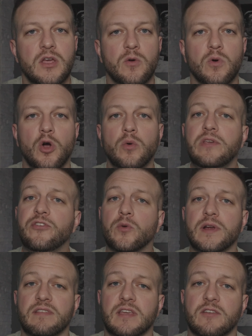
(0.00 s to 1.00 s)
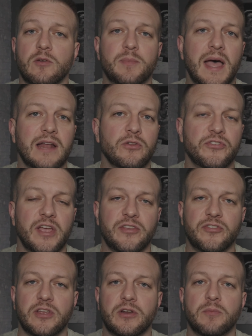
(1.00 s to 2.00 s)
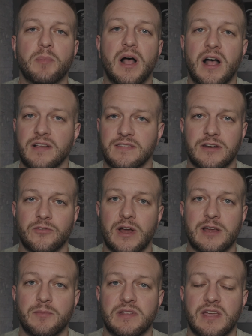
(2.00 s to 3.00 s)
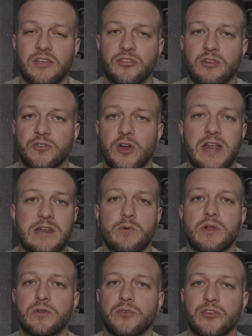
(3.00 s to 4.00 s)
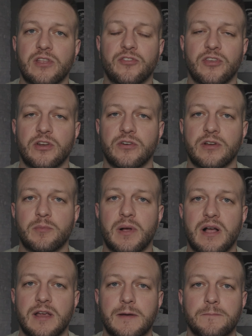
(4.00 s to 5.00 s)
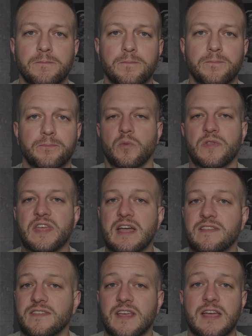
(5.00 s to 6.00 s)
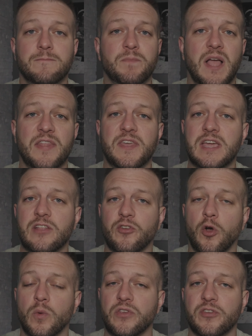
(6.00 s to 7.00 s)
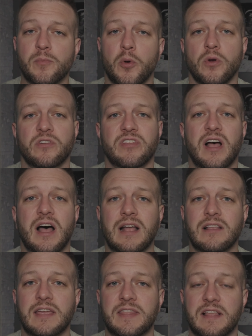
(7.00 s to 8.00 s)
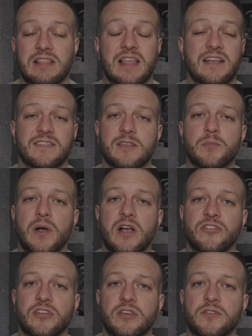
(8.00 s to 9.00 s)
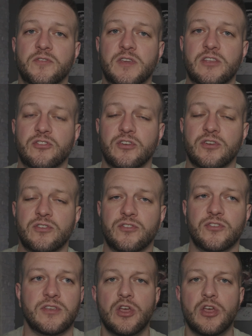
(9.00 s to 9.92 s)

We're always quick to give a battle-tested, positive recommendation for anyone who's considering buying. With that said, I think it's always important to highlight the less than positive features.